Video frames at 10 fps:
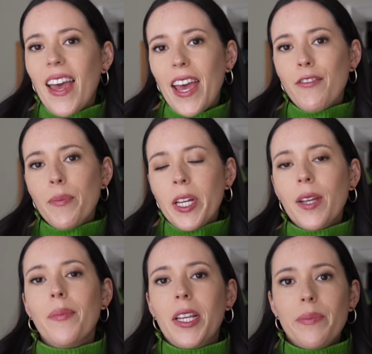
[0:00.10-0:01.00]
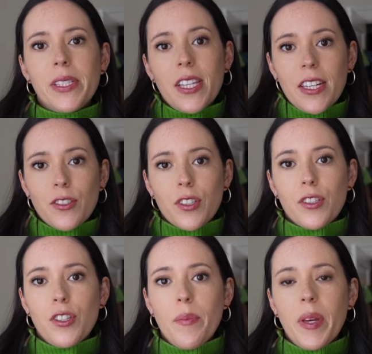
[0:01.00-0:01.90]
Hey everybody, my name is Angela
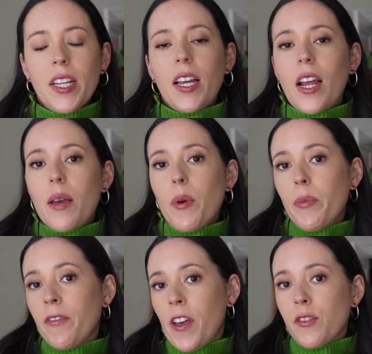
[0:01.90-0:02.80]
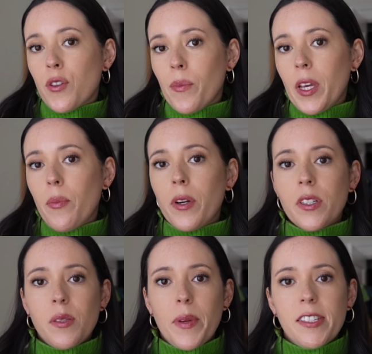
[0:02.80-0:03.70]
Shippen and I am a professional makeup
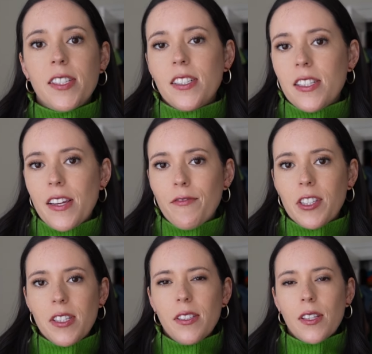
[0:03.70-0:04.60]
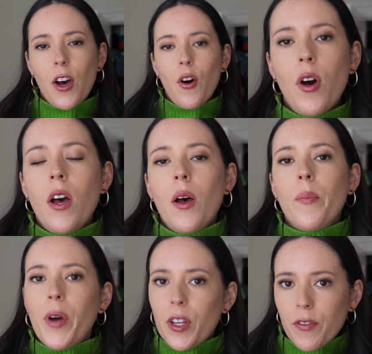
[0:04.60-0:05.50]
artist based in San Francisco,
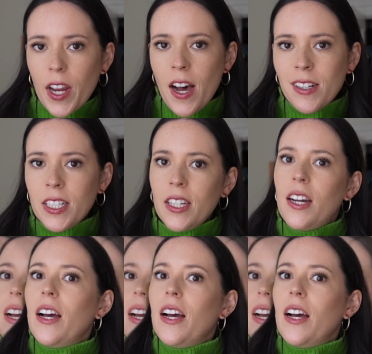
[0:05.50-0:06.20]
but in reality,